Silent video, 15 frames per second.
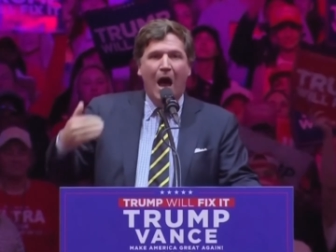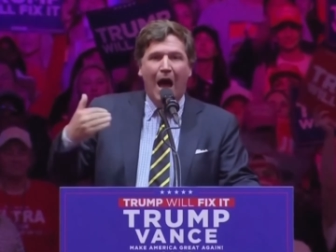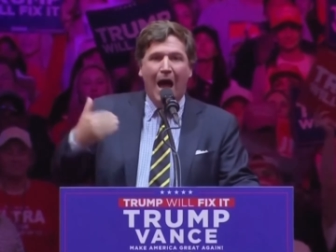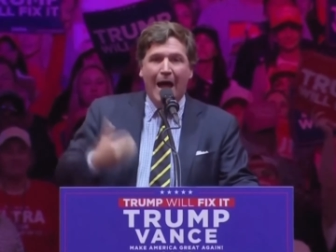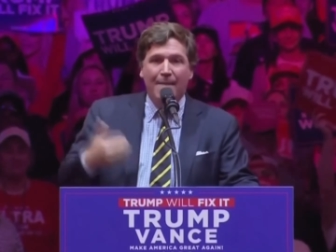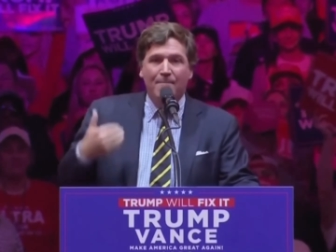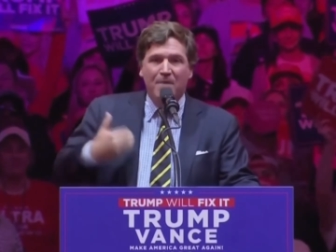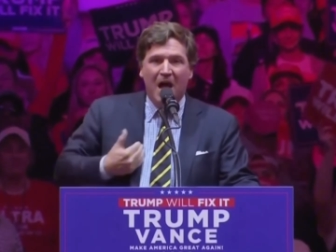
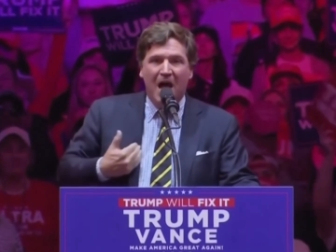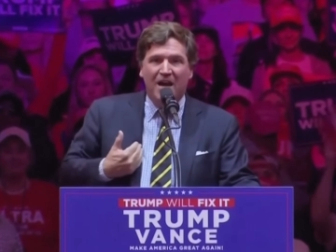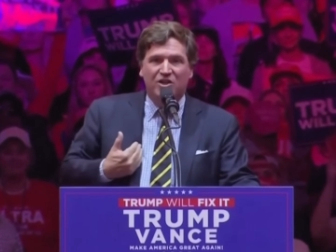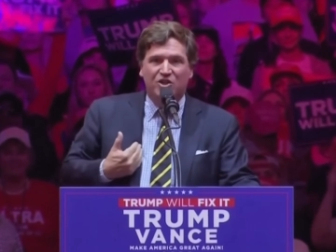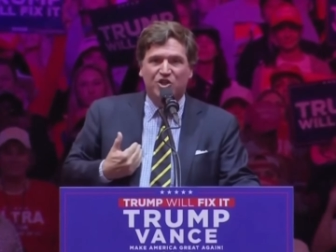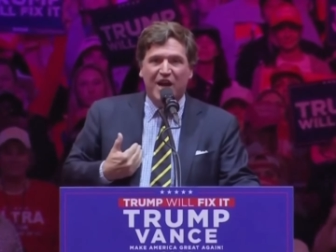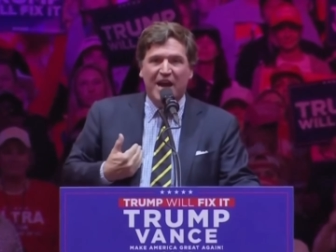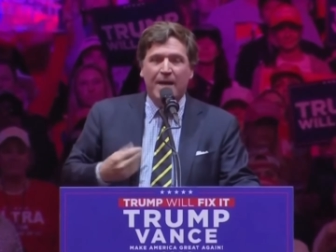I'm not
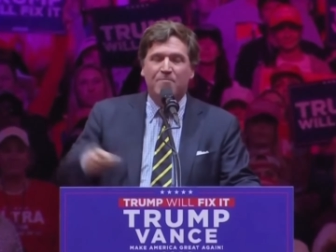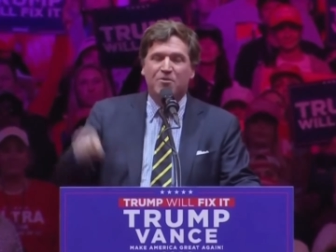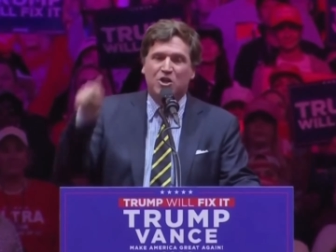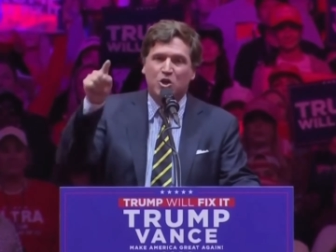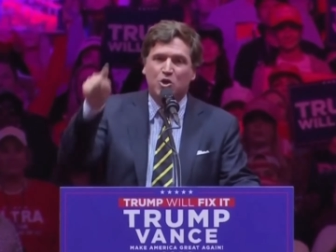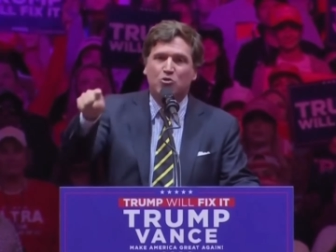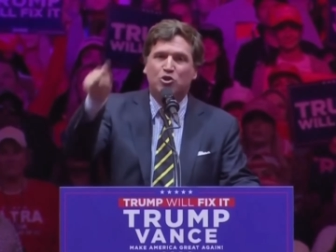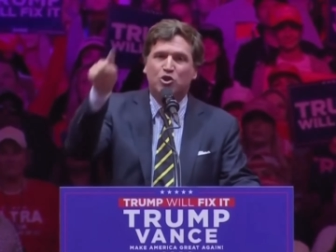ashamed,
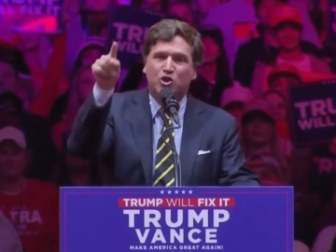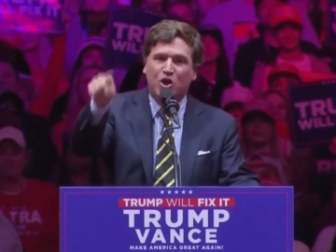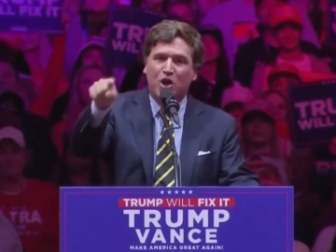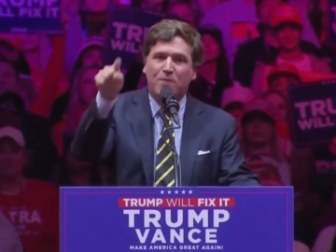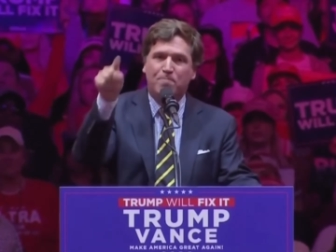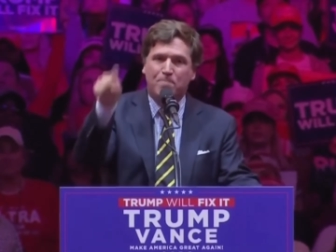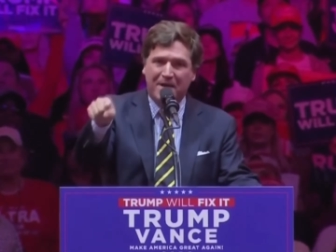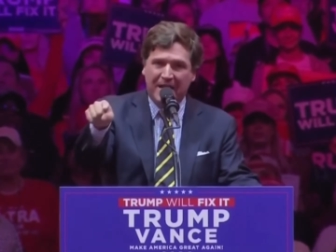you
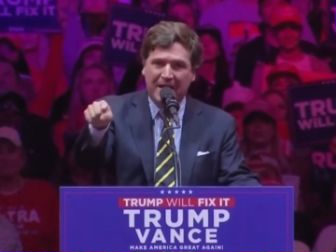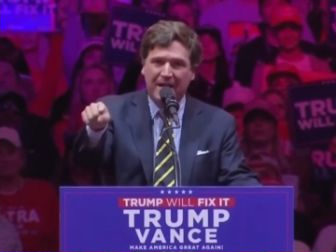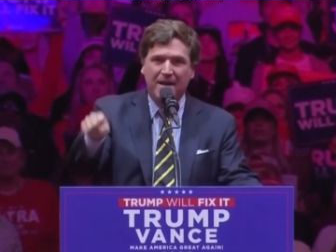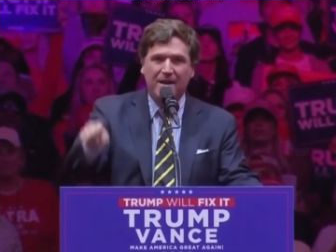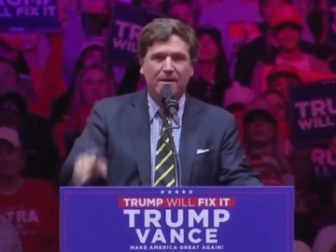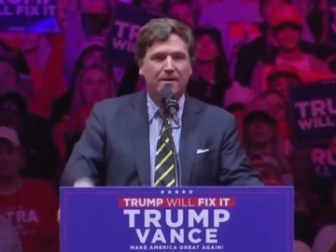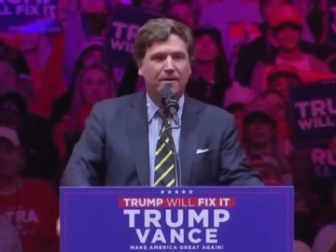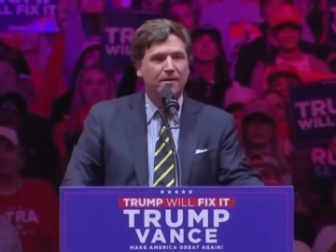should be